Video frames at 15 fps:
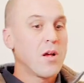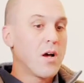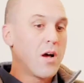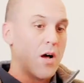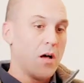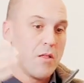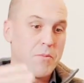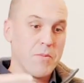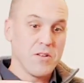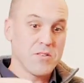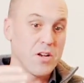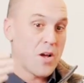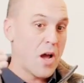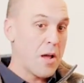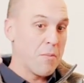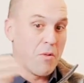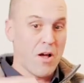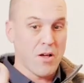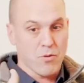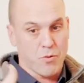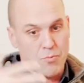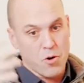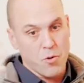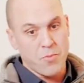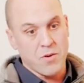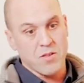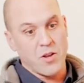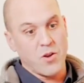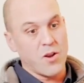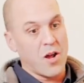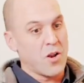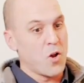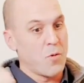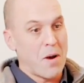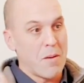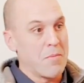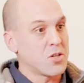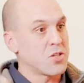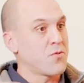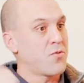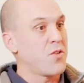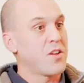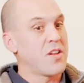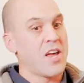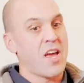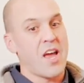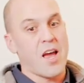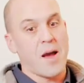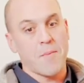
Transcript: The military, I am lost with purpose. I do not know my mission for the day.